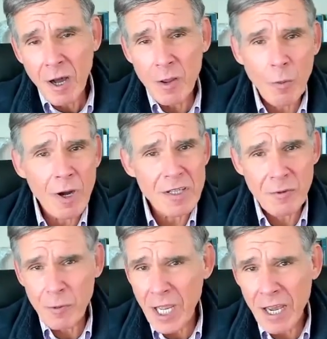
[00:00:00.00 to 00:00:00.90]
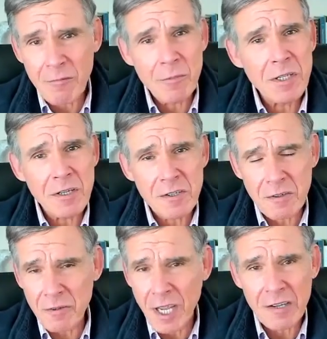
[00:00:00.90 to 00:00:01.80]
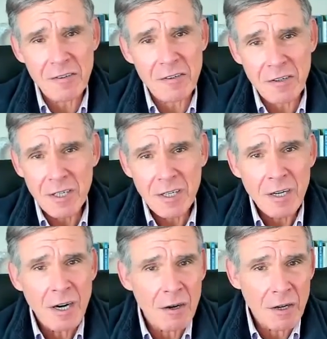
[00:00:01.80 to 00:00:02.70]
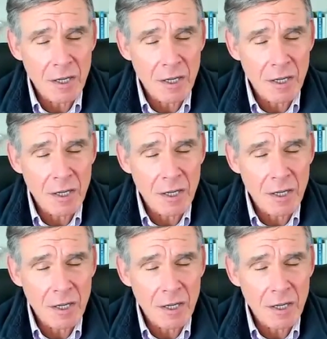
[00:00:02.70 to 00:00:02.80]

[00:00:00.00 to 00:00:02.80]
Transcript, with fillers: Otherwise, if we have millions of cases uh,